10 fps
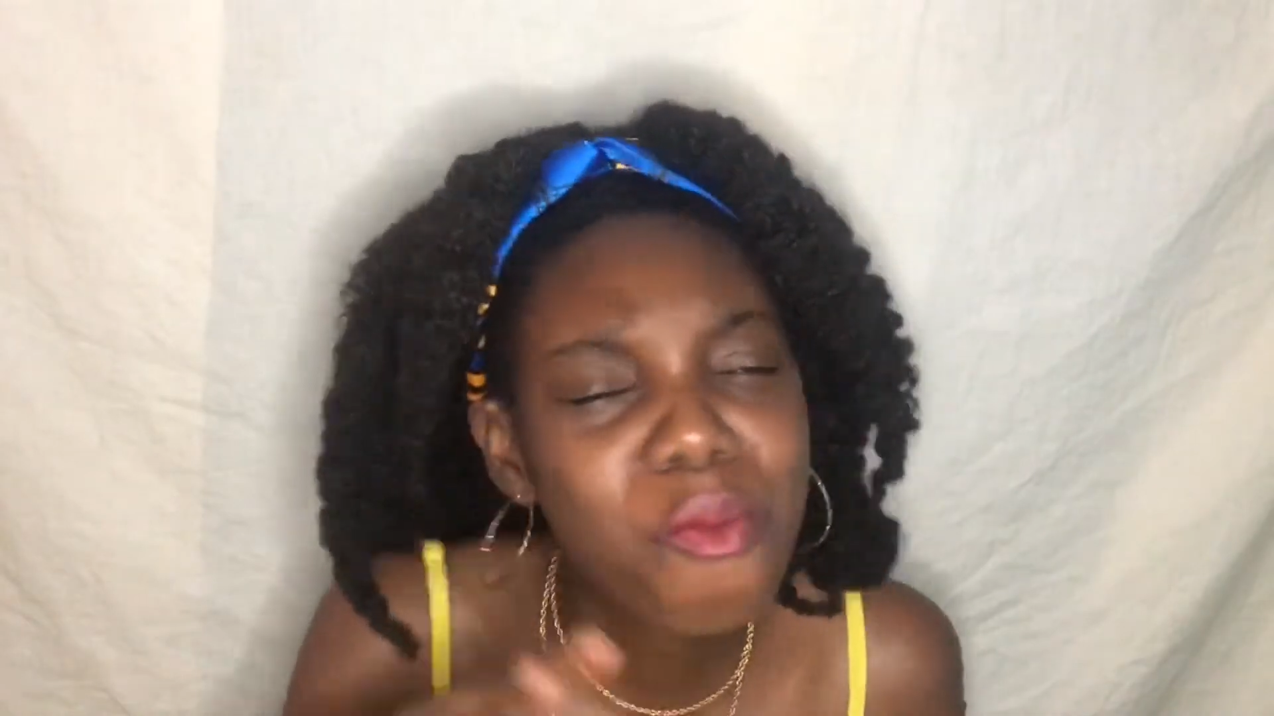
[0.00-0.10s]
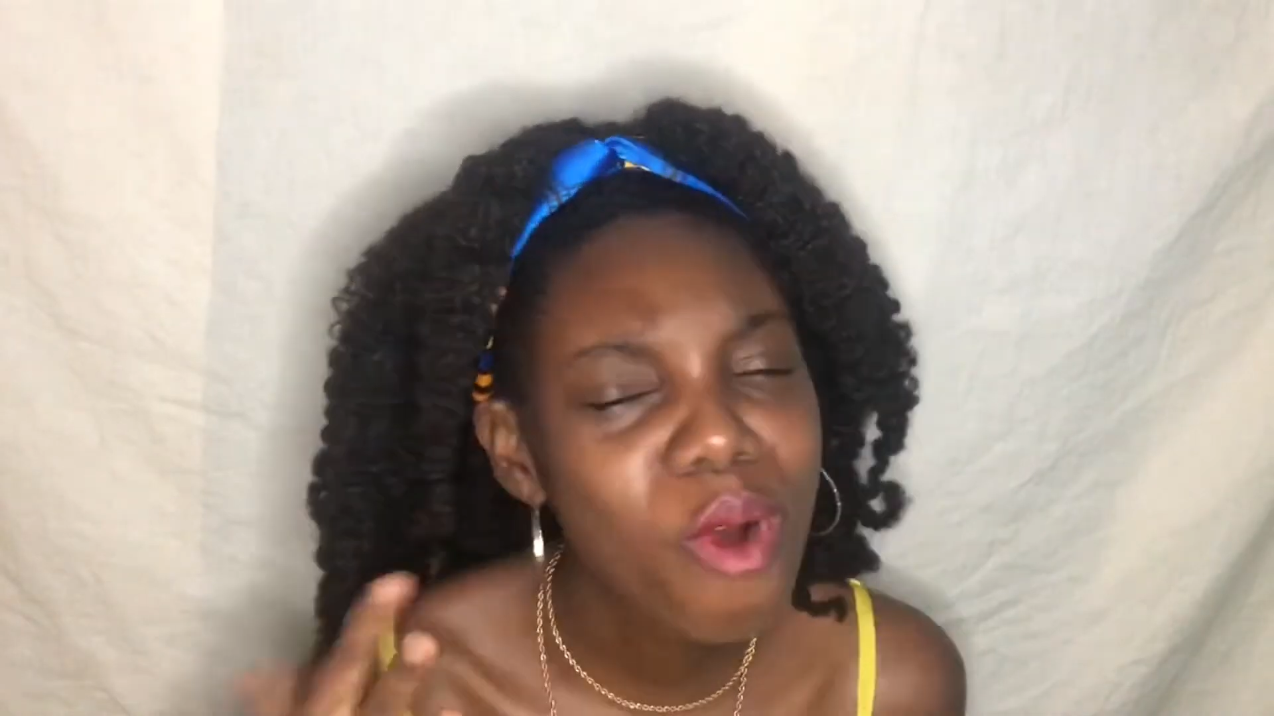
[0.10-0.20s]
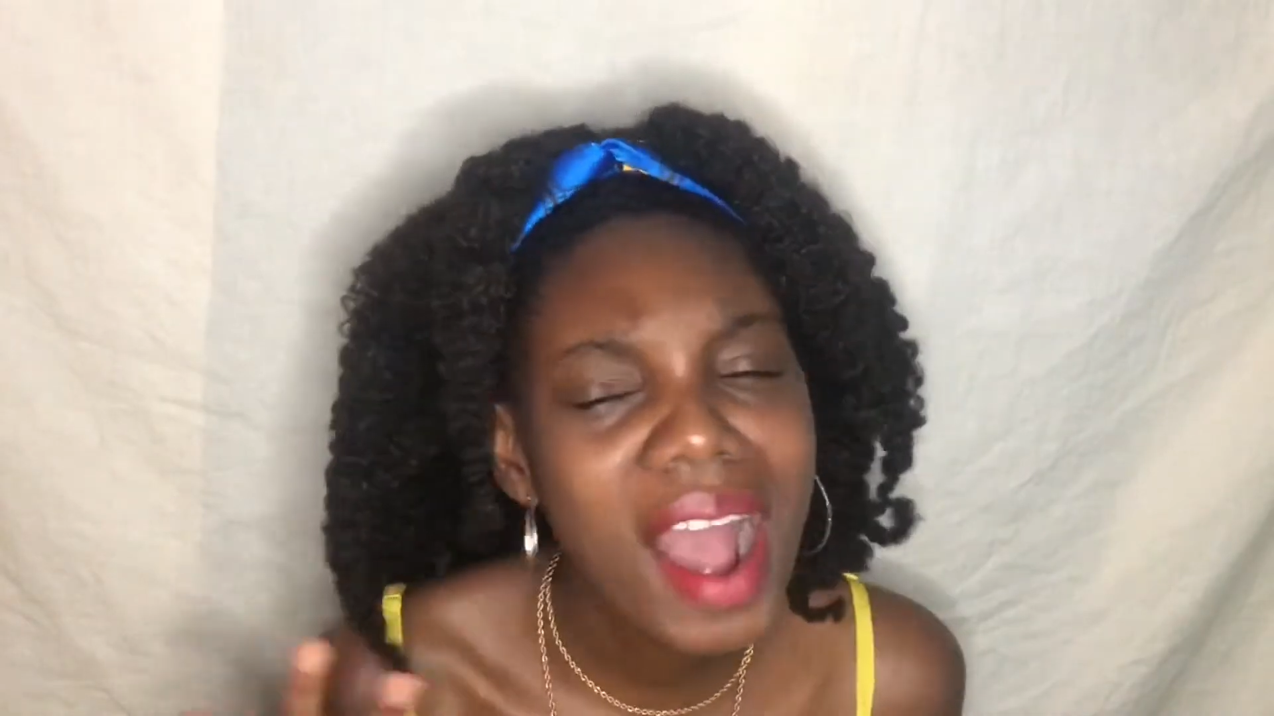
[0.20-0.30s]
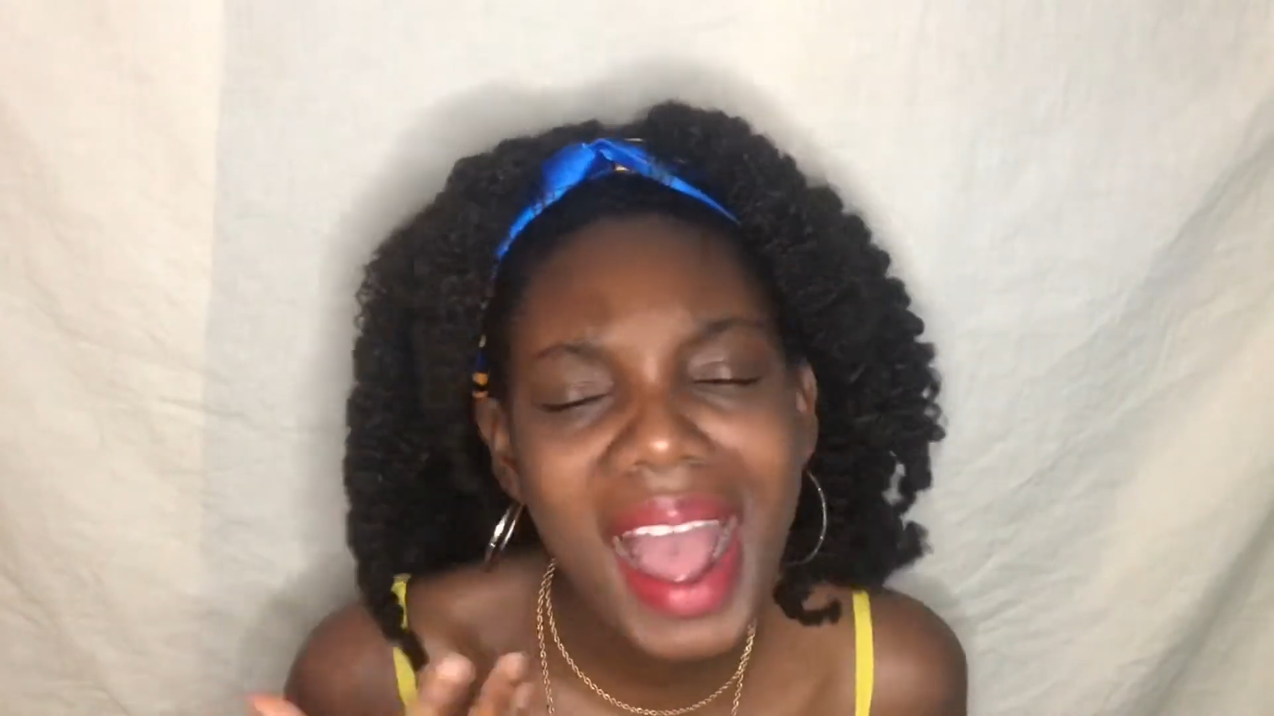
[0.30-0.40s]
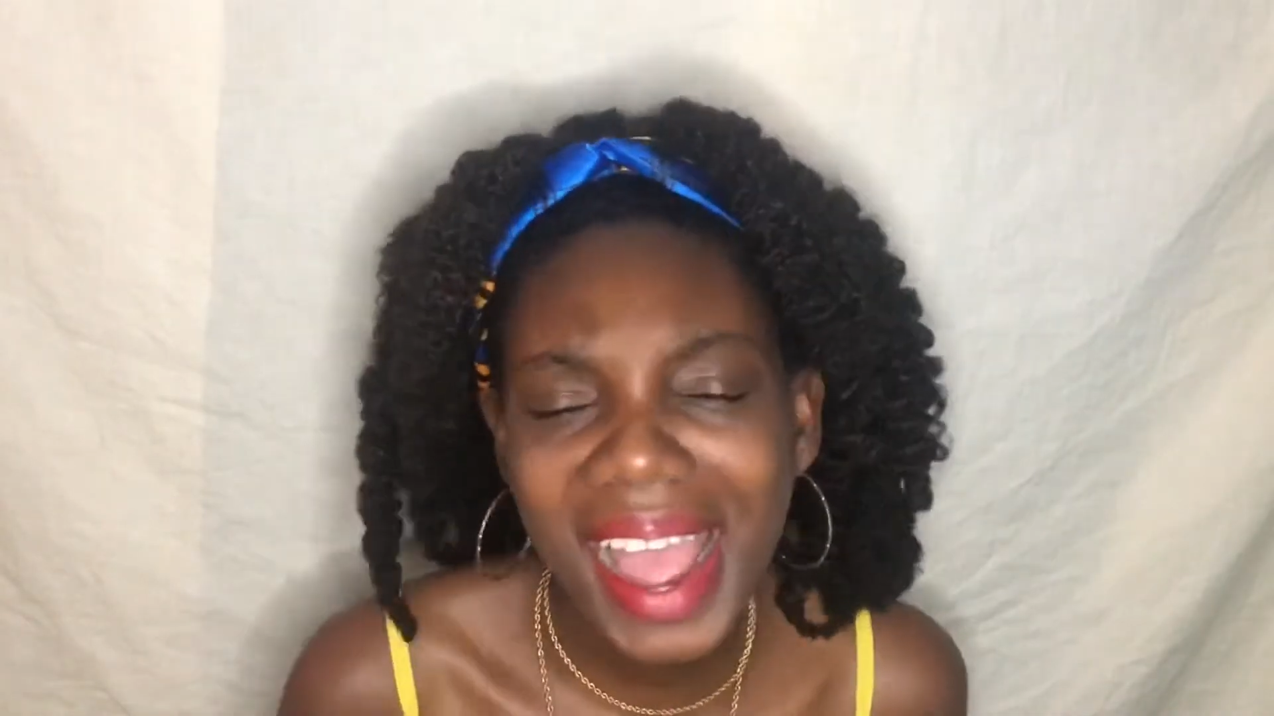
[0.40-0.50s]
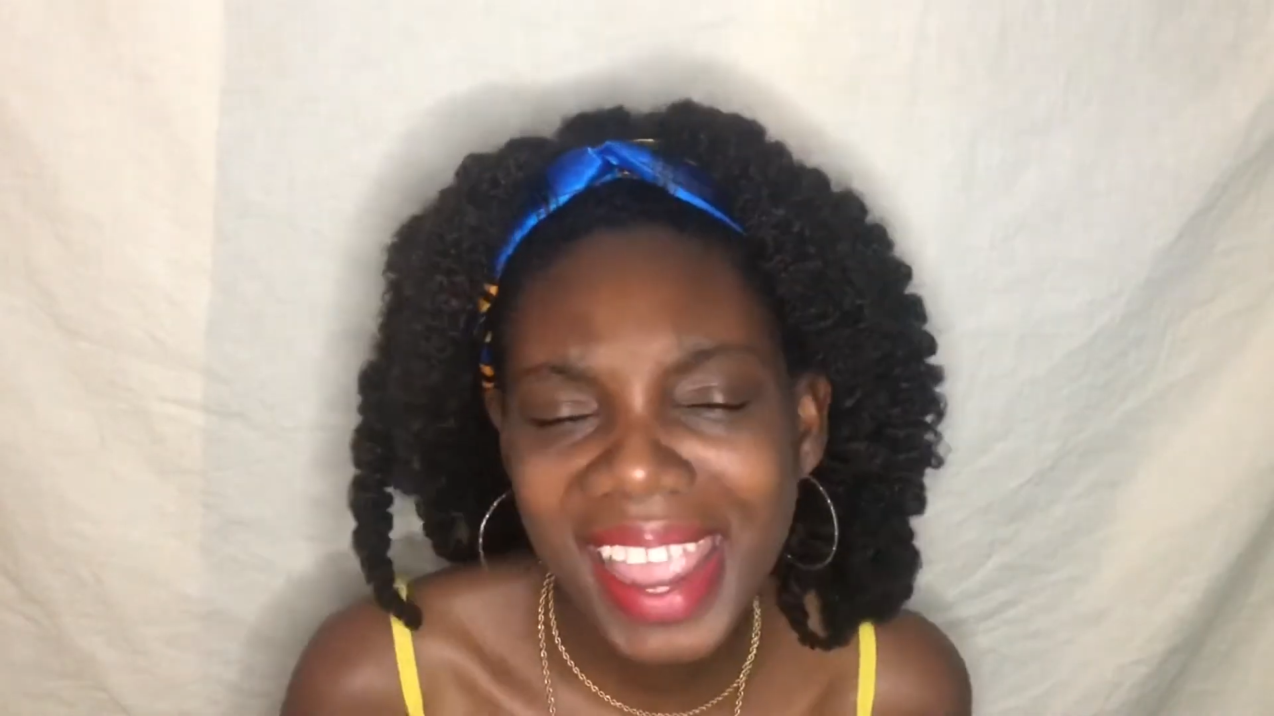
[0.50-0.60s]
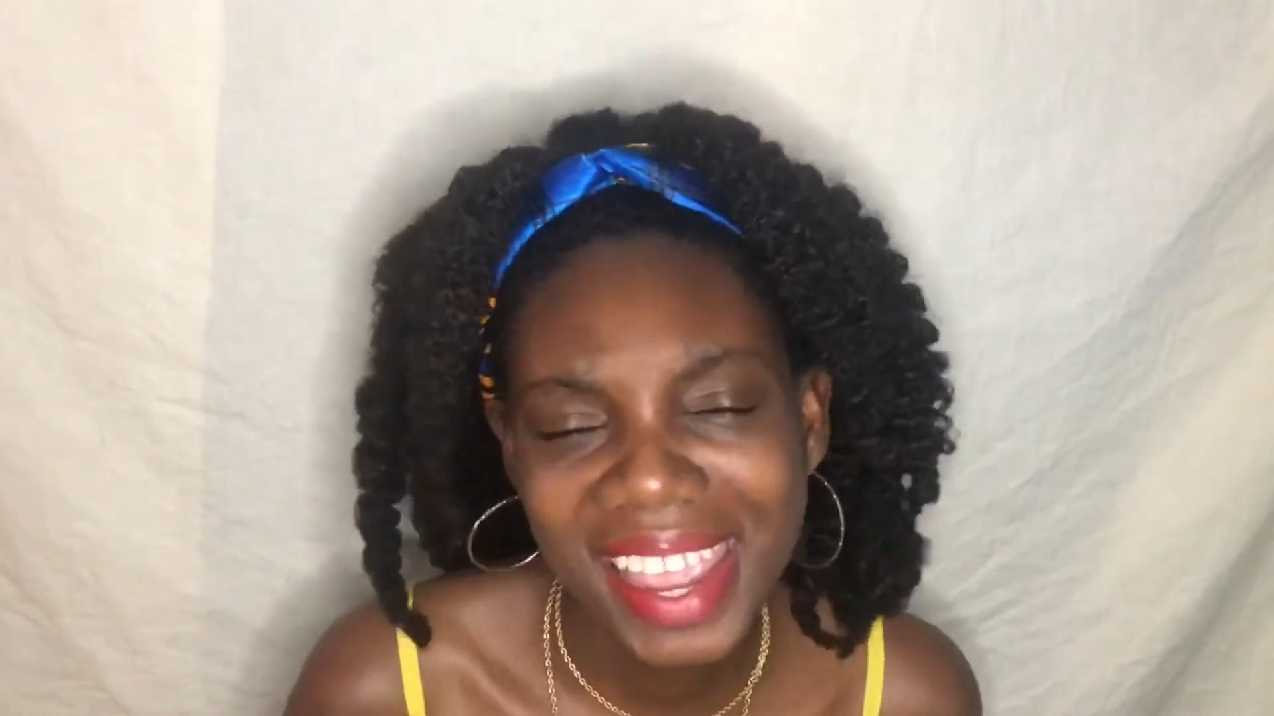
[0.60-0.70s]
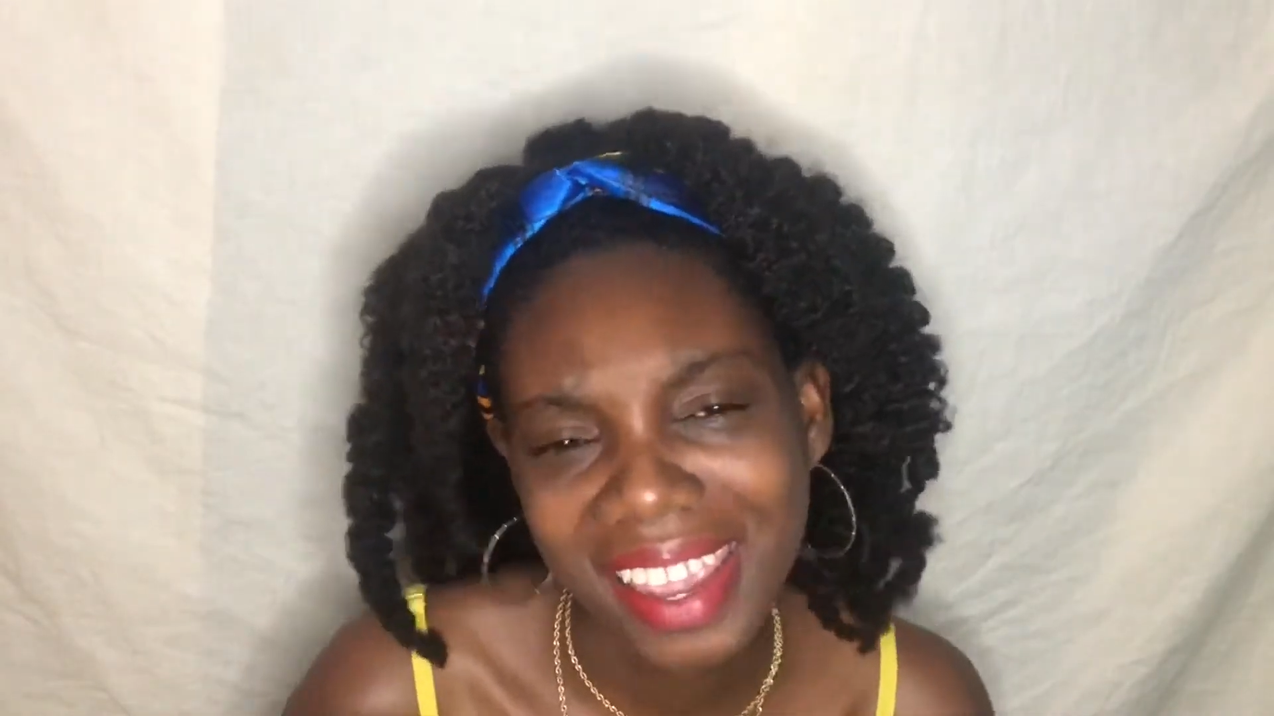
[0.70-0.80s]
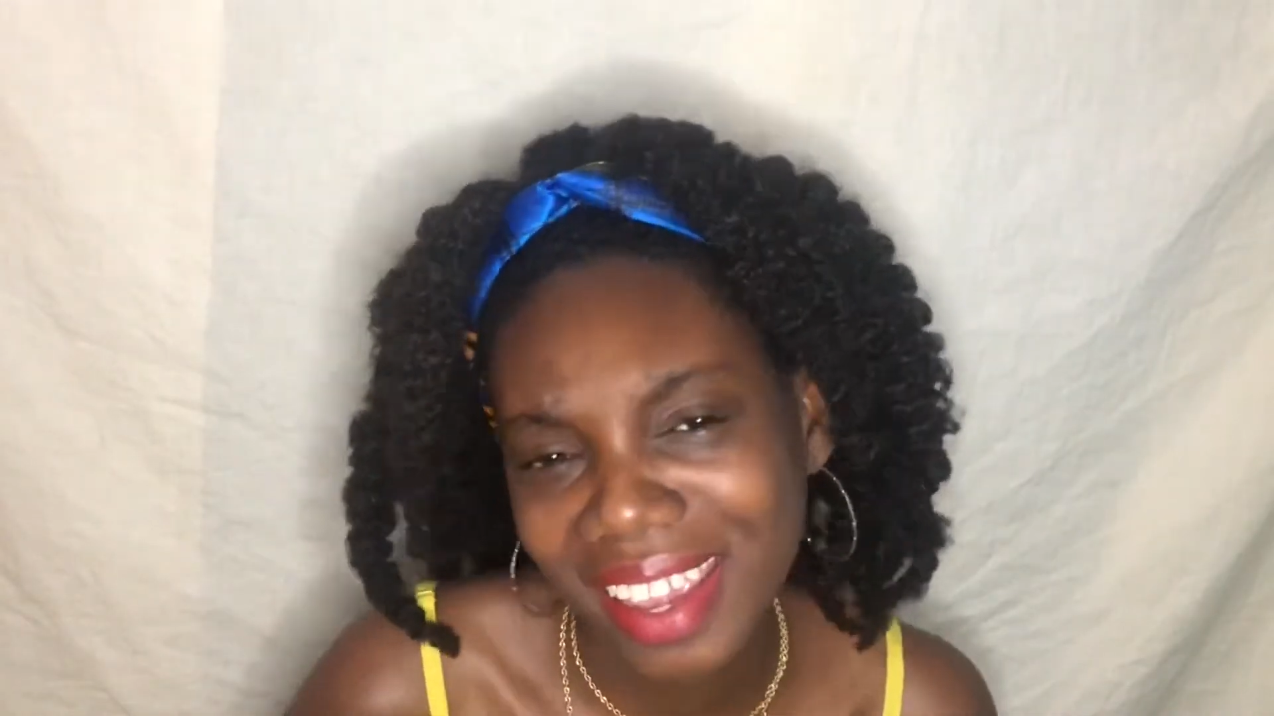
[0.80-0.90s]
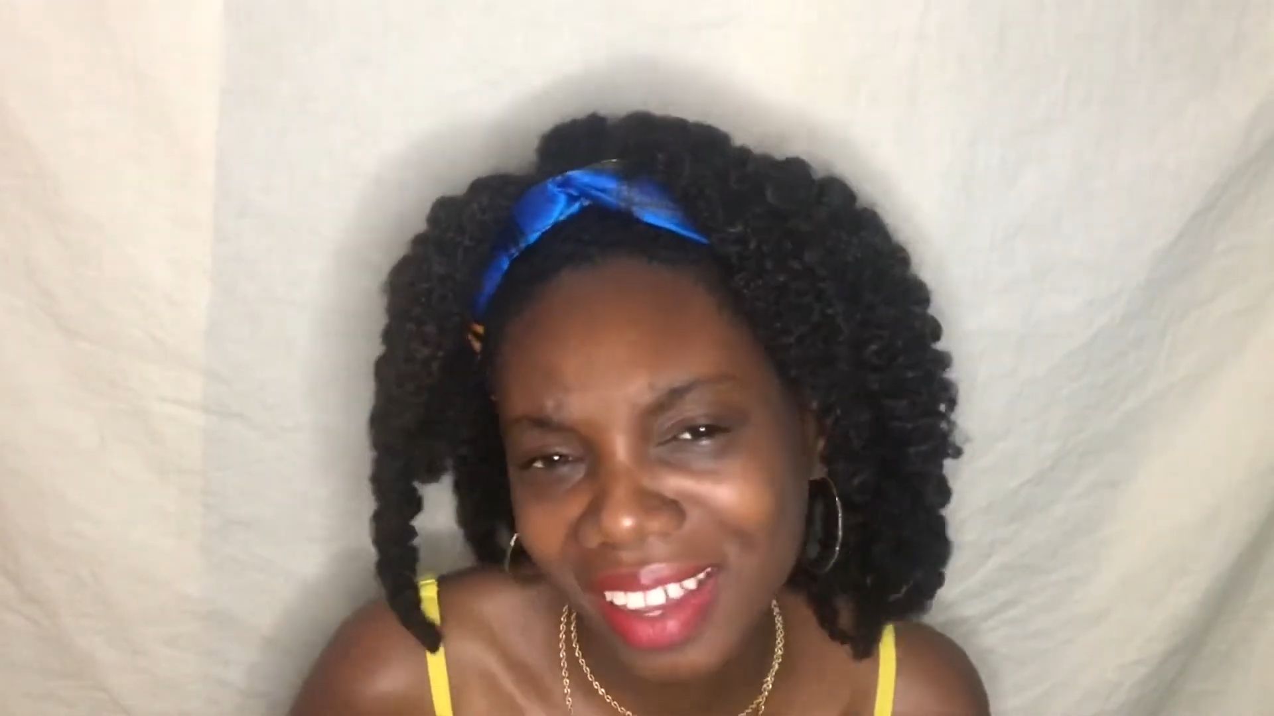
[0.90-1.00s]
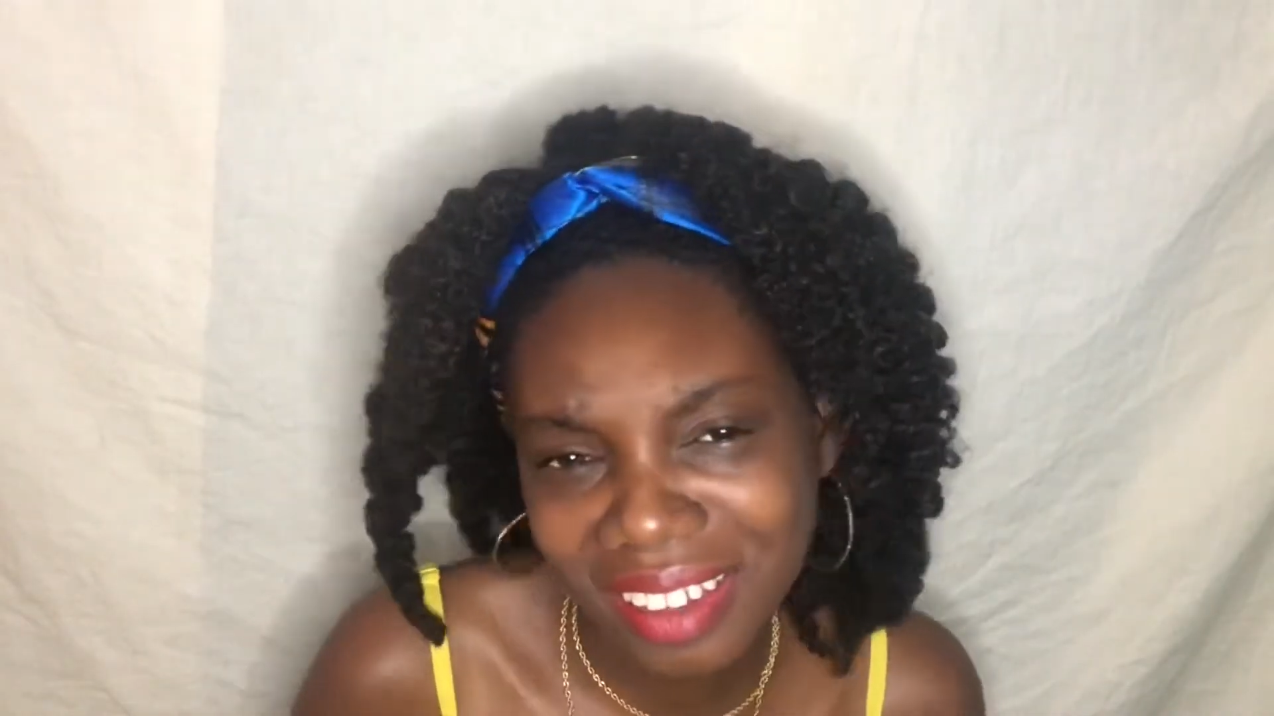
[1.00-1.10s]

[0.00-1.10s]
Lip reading: why